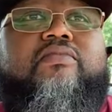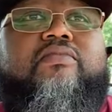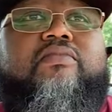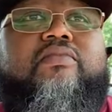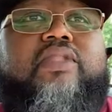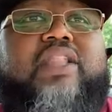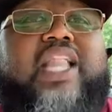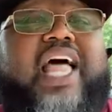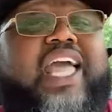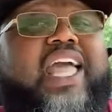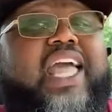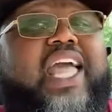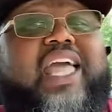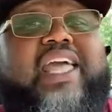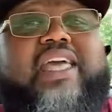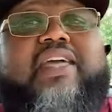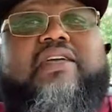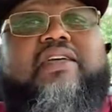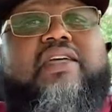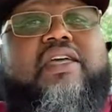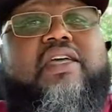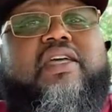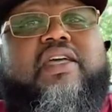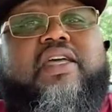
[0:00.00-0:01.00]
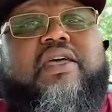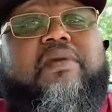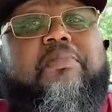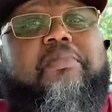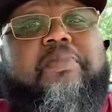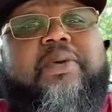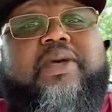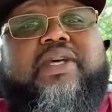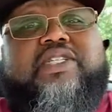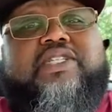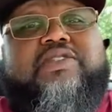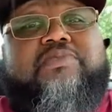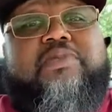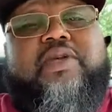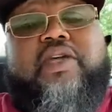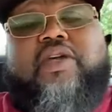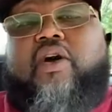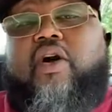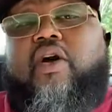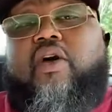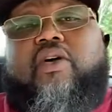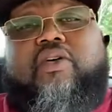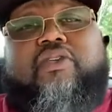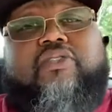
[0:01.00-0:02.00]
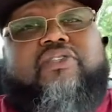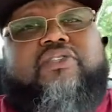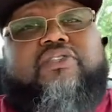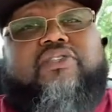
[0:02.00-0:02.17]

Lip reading: like it pissed me off.